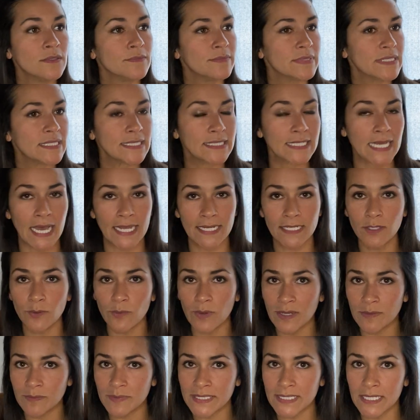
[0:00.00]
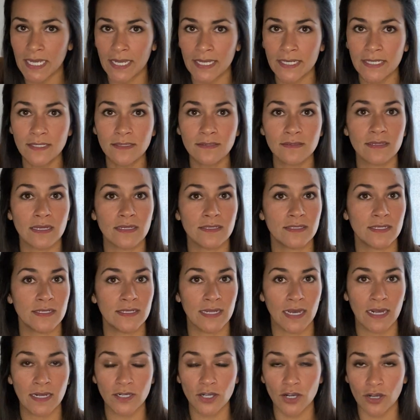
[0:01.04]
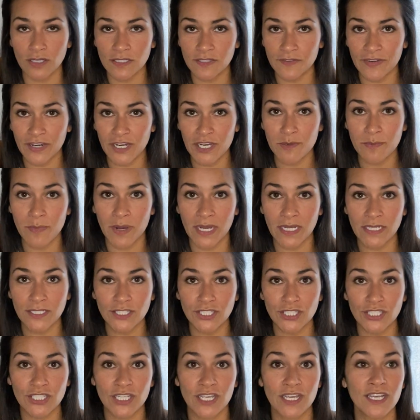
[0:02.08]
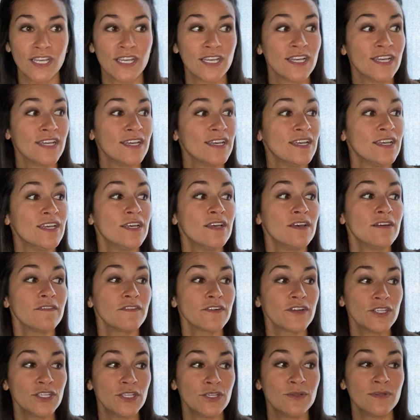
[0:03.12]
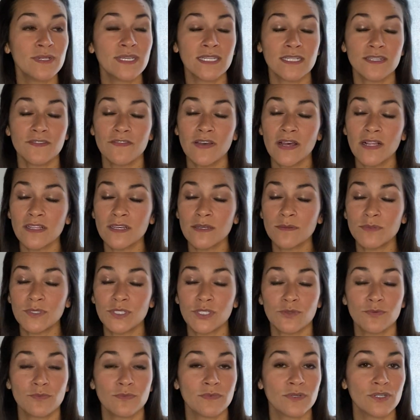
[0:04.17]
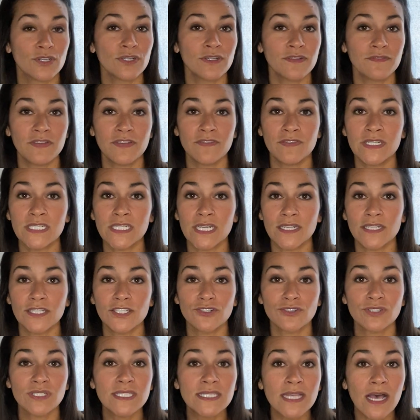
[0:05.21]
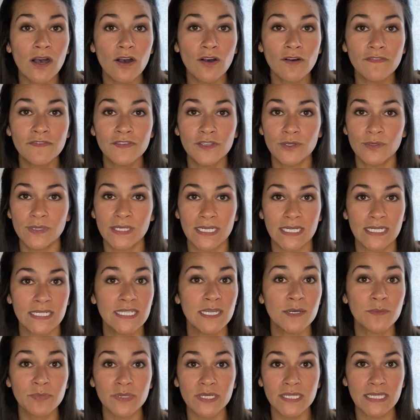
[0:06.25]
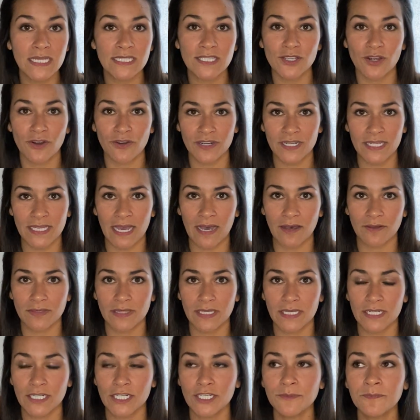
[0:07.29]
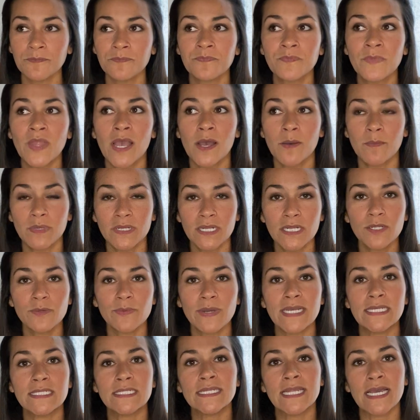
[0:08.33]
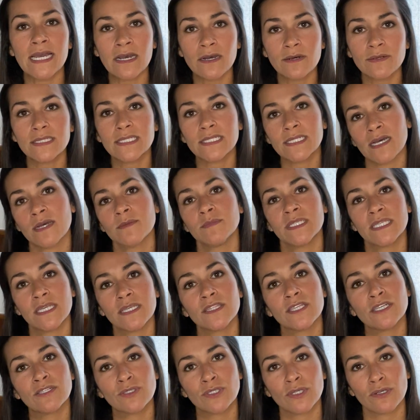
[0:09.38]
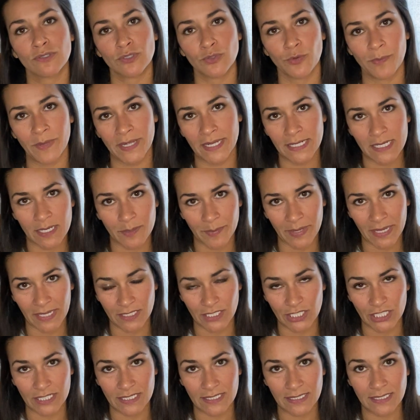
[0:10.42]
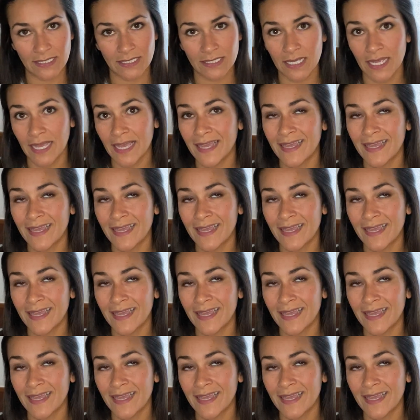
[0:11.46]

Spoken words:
static website that did not cost very much for you to get developed. You could have even done it yourself using a template that's already out there. But anyways, now it's time to get those social media pages.